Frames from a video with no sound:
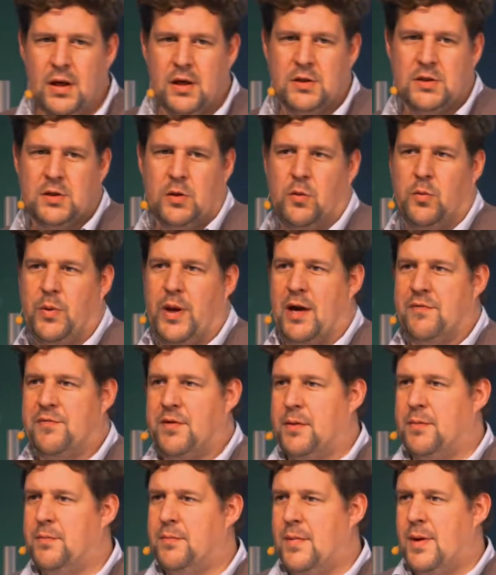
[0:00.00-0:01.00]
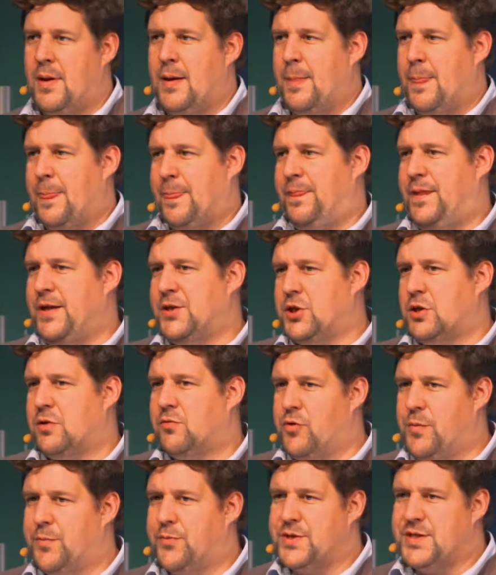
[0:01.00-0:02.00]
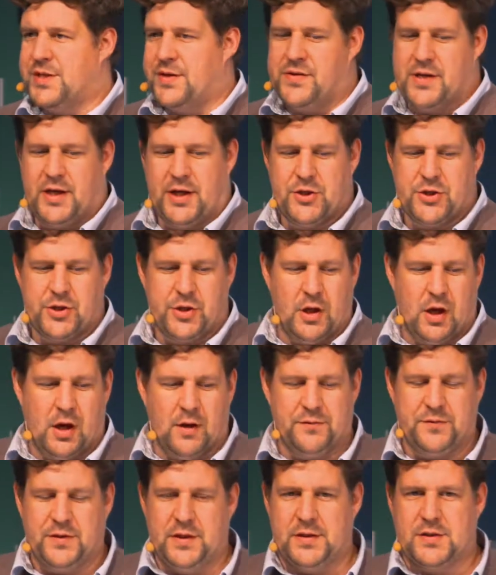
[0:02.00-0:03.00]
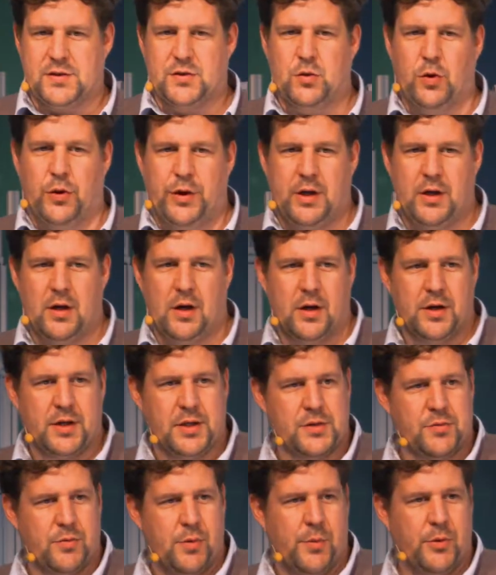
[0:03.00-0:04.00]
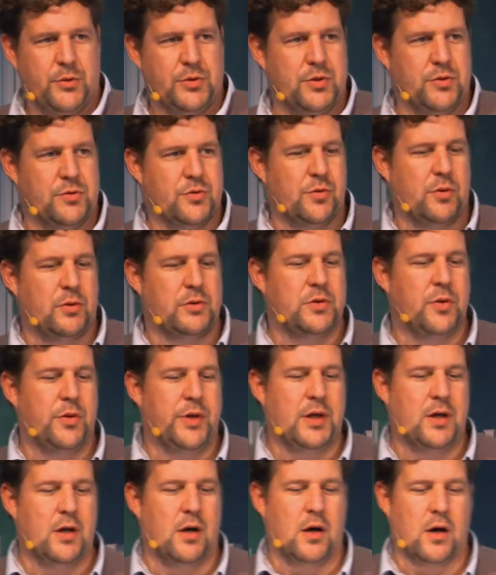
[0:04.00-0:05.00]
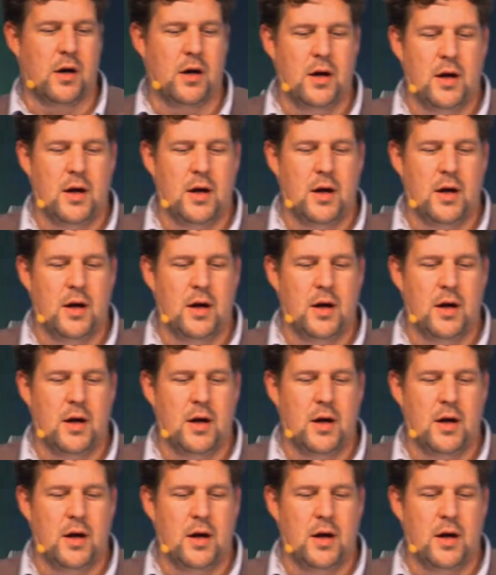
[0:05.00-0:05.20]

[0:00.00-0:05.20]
So we have a digital representation of this toy car, this remote control toy car,